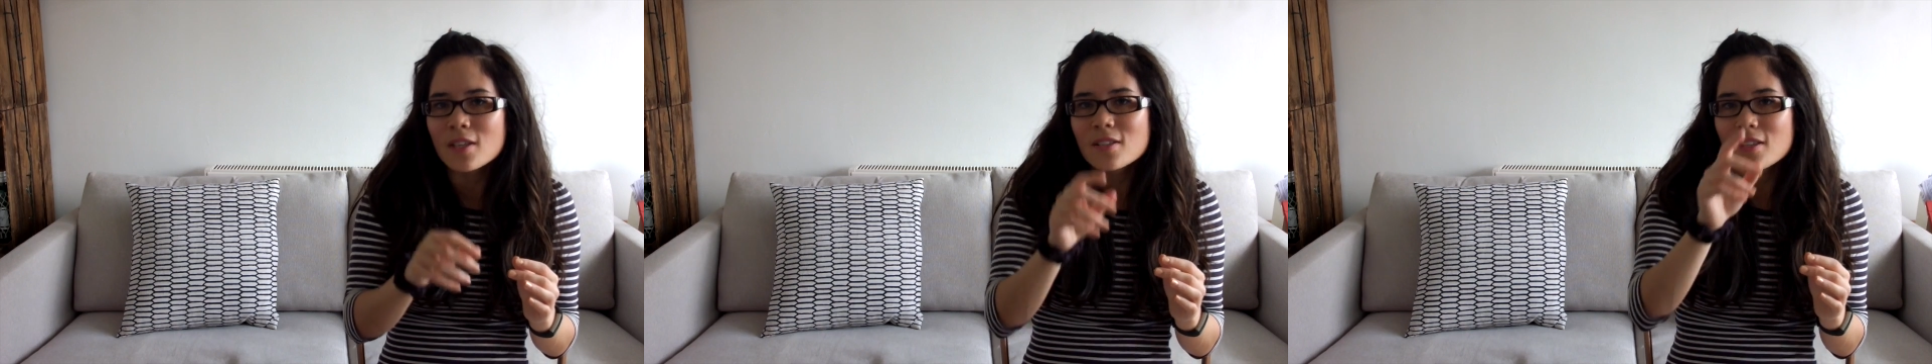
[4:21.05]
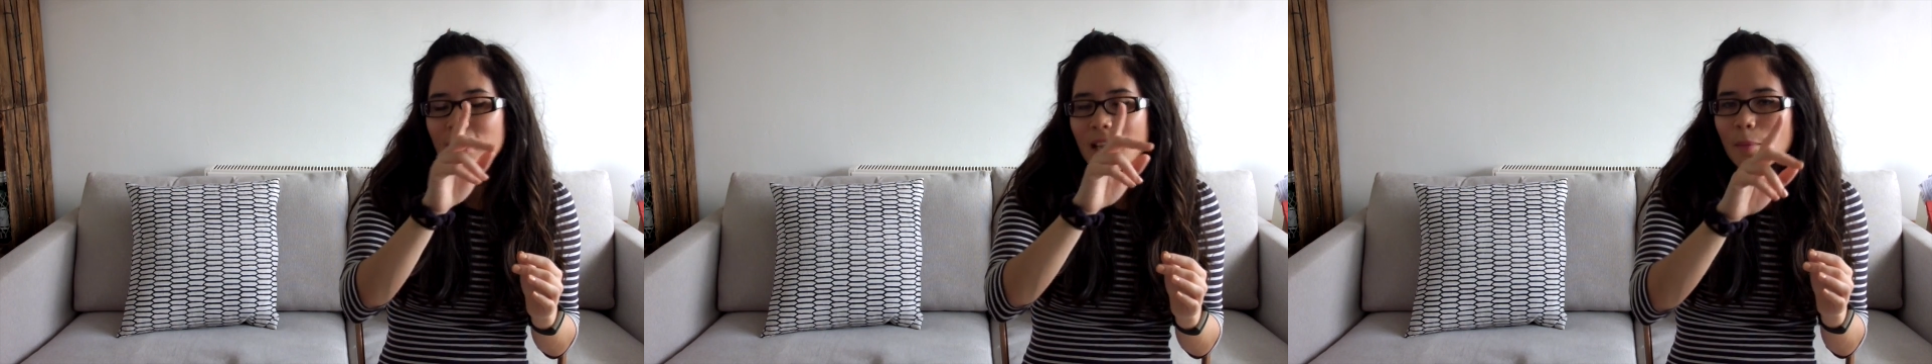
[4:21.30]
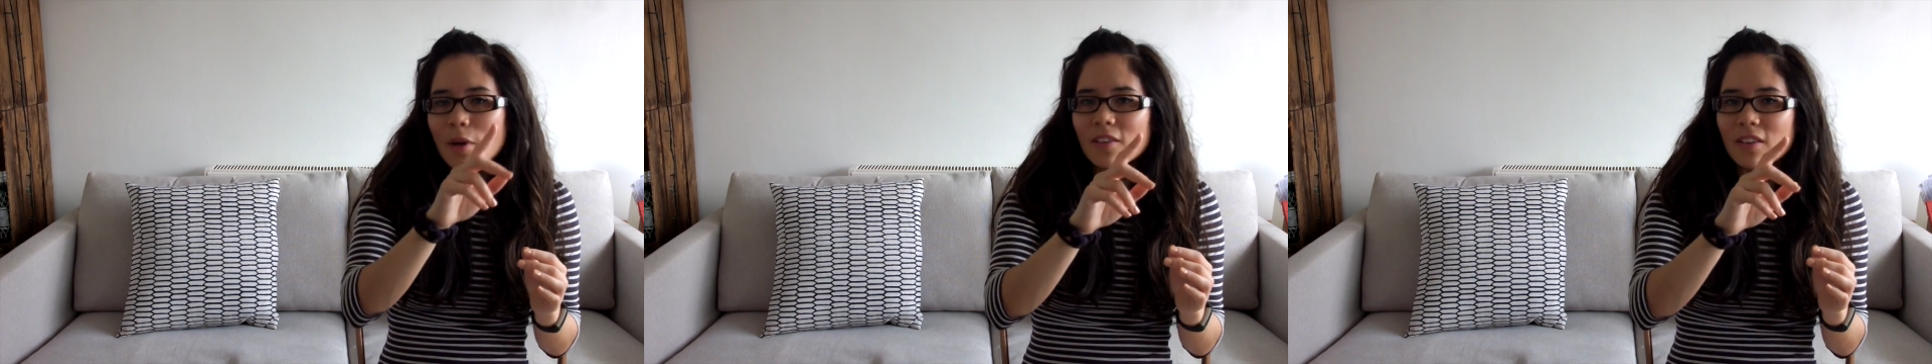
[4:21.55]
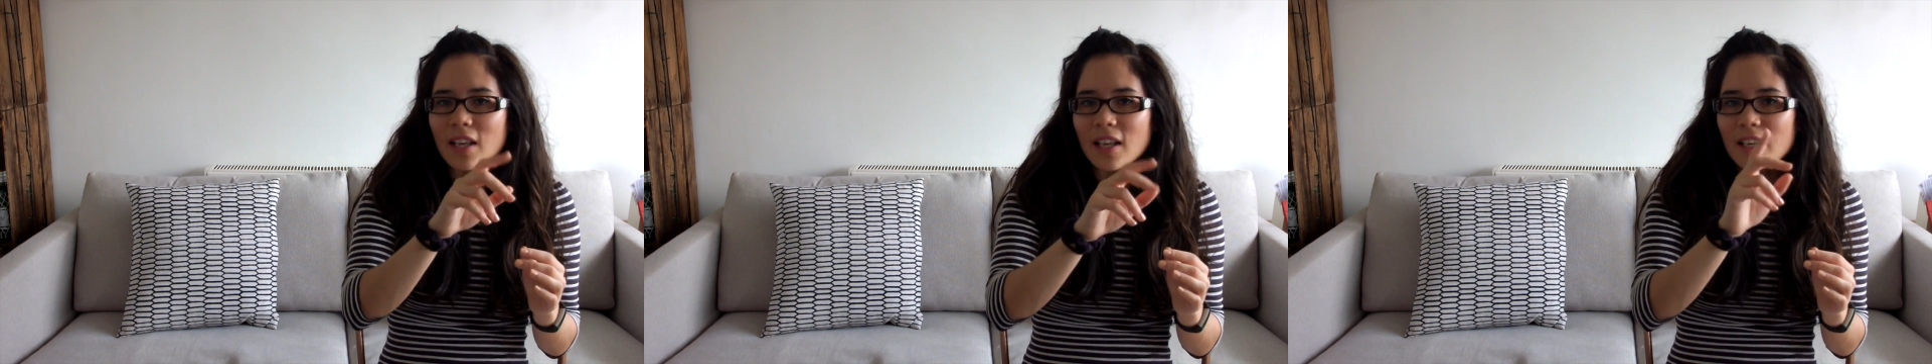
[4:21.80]
So the
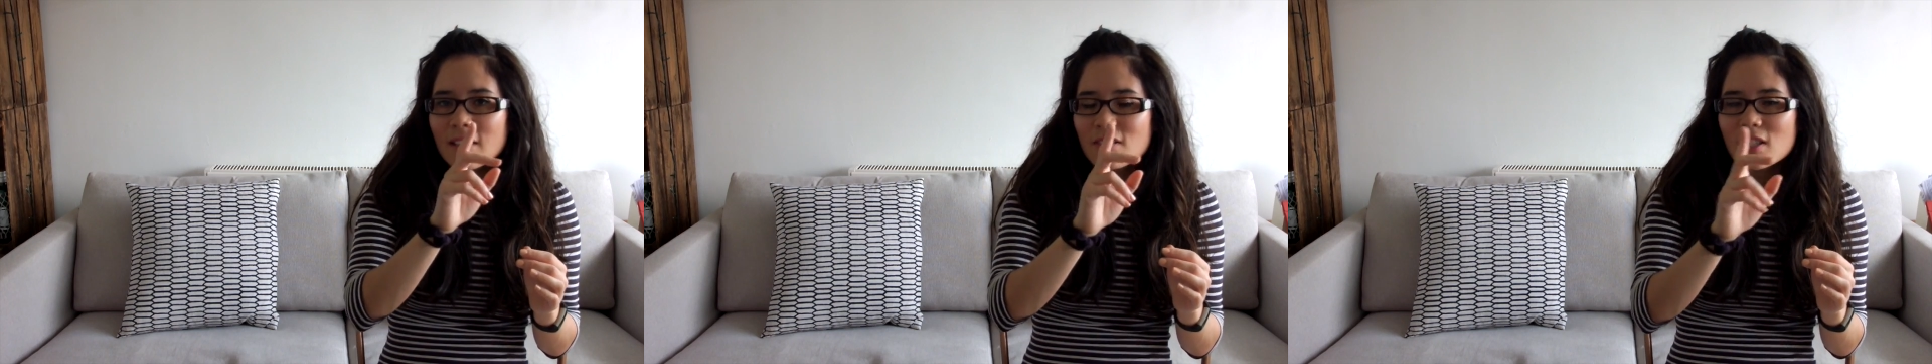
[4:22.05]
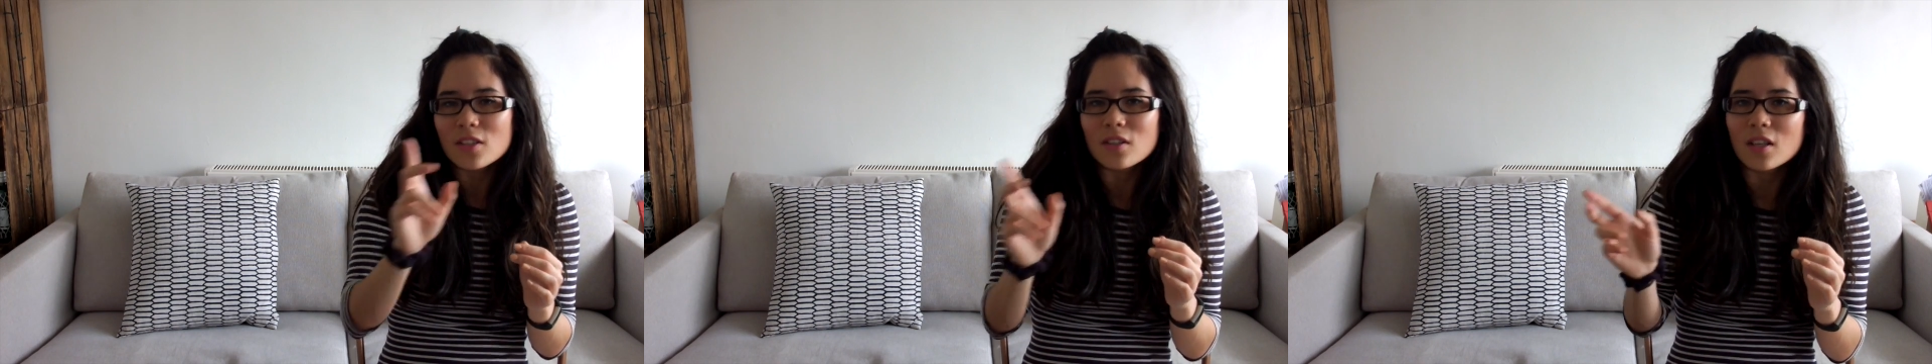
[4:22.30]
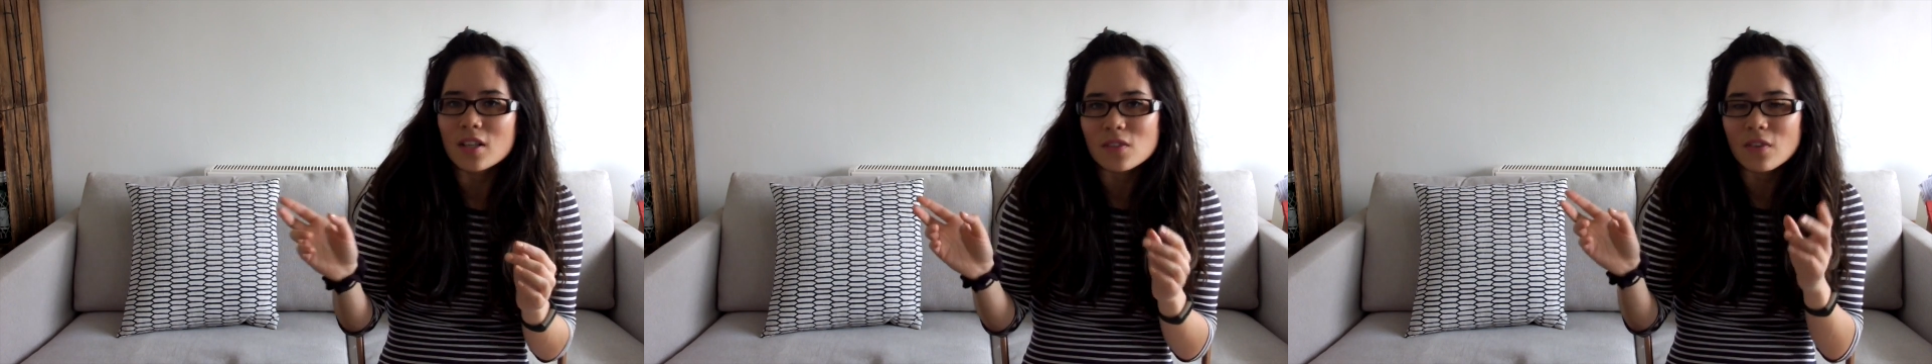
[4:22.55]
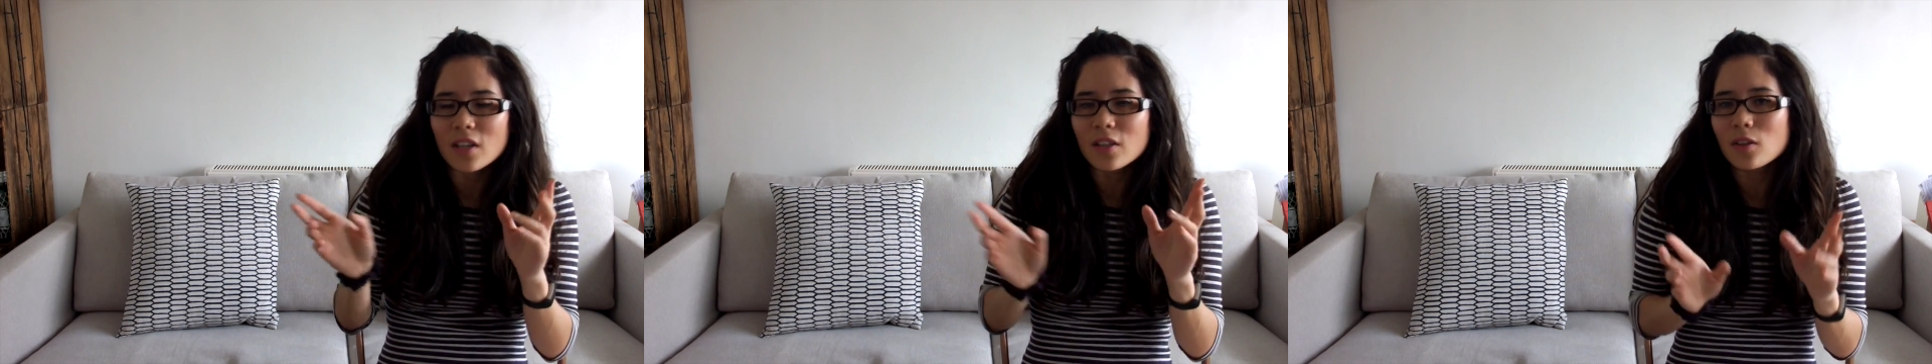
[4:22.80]
mRNA leaves the
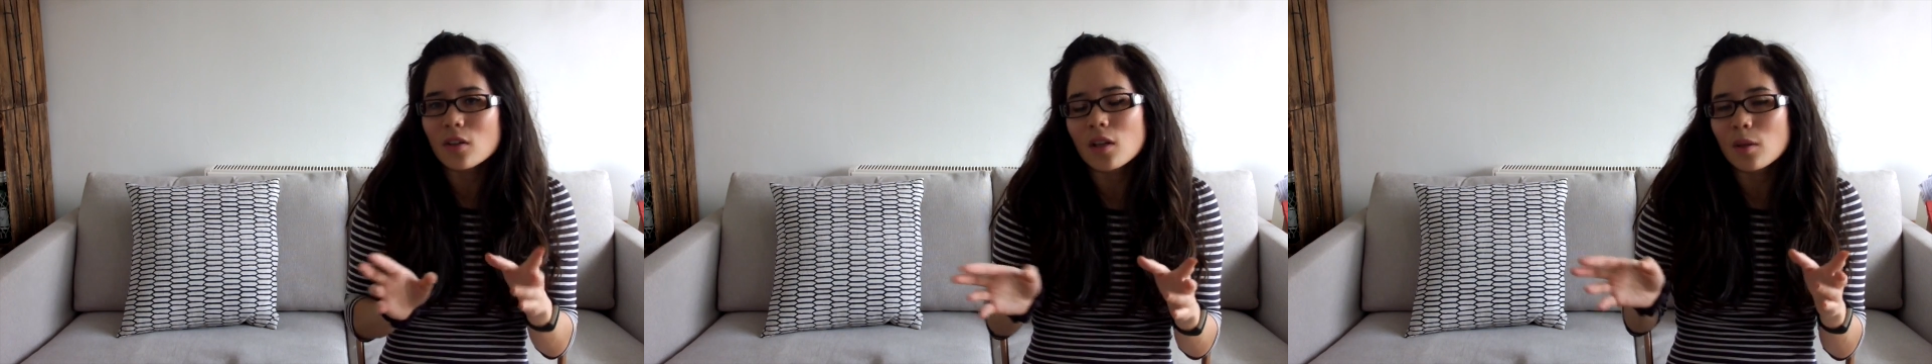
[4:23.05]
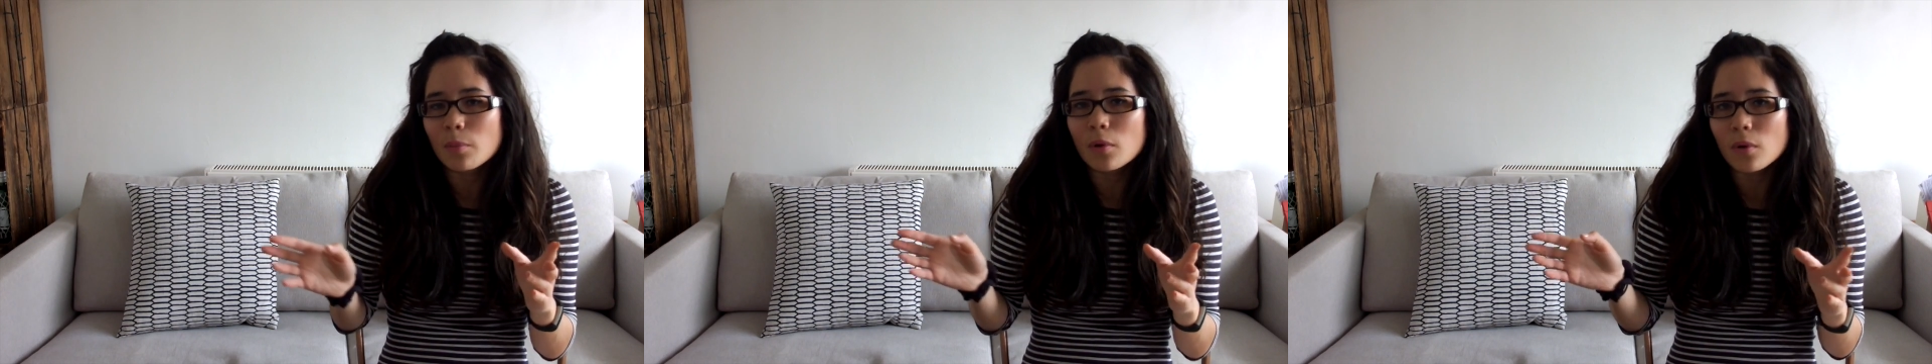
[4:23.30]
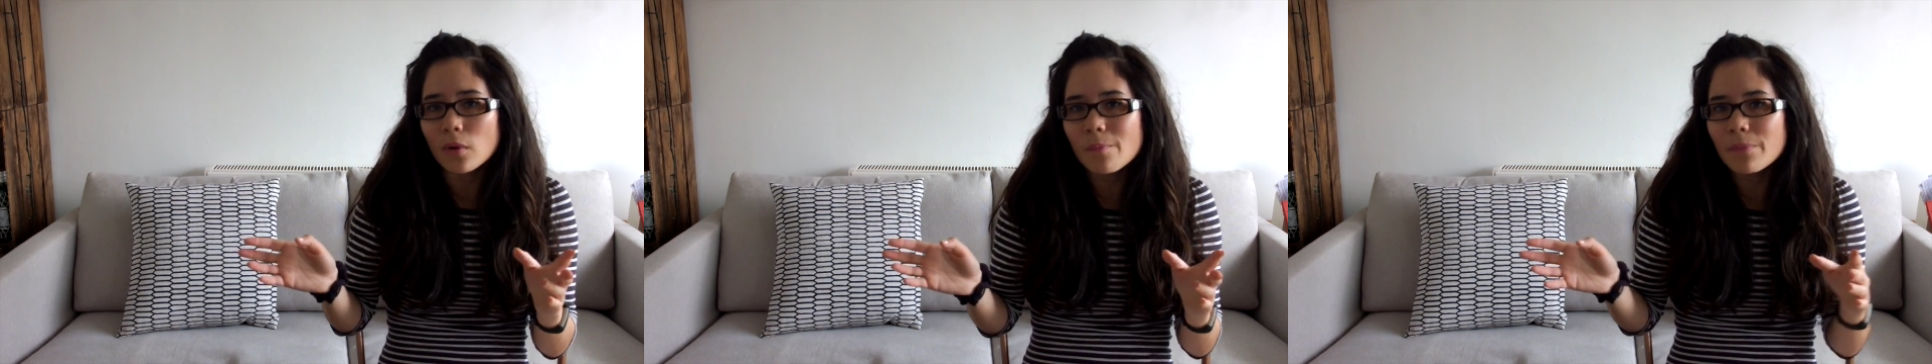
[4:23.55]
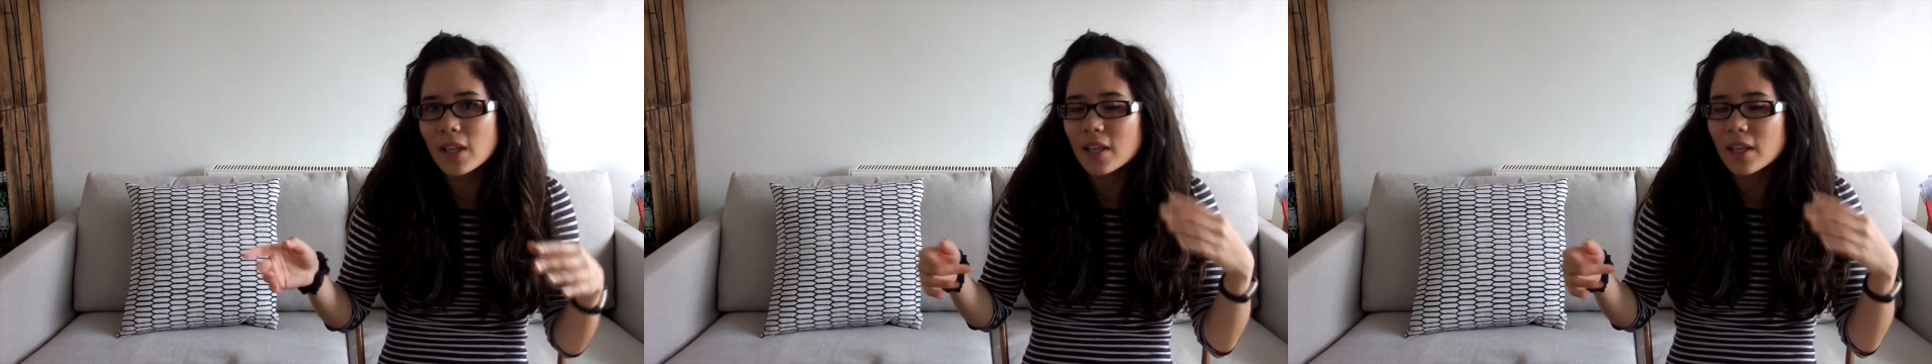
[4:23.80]
nucleus via the nuclear pore,